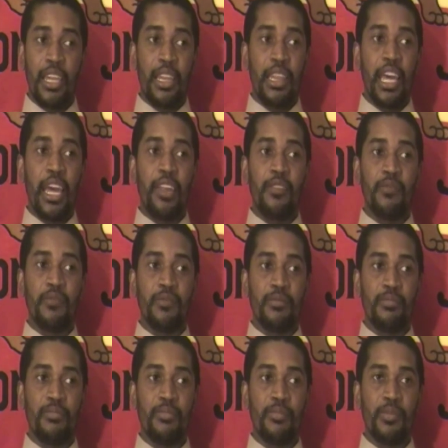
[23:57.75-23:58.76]
then
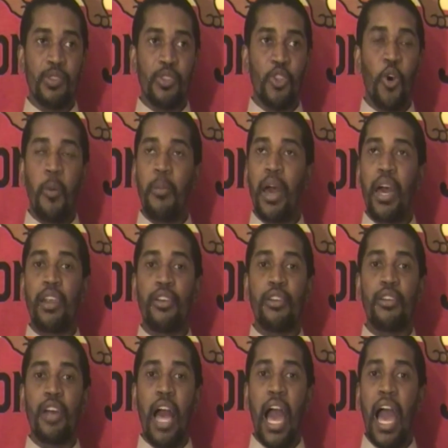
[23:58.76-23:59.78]
no
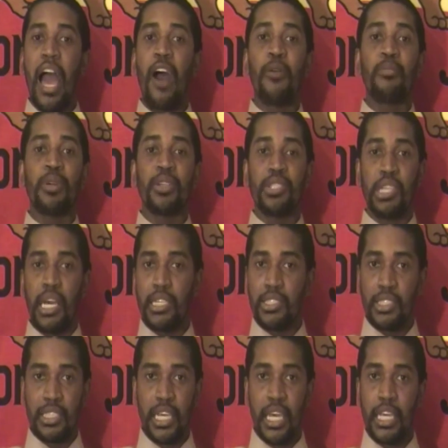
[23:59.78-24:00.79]
matter how much
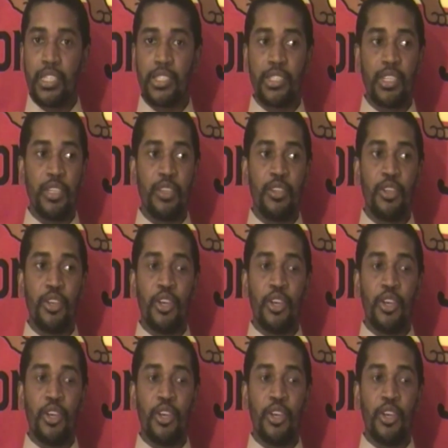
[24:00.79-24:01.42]
education